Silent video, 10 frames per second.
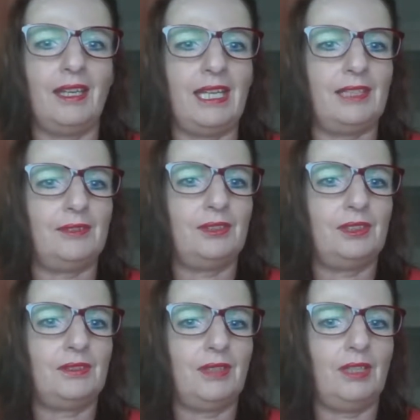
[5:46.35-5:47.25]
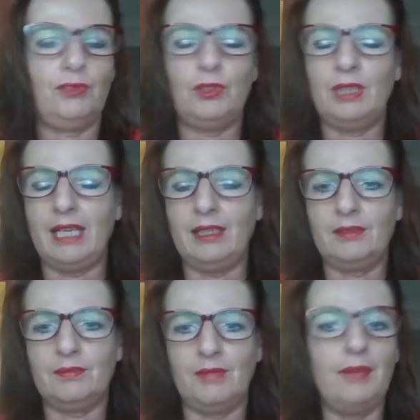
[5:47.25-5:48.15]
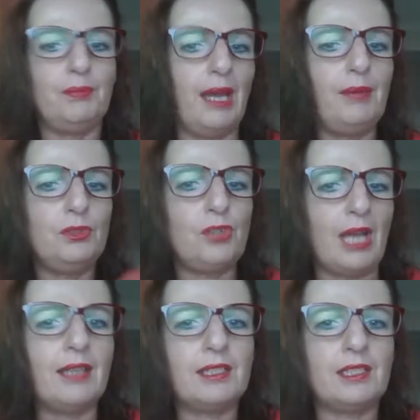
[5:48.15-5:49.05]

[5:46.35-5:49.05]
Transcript: And if you'd like, I would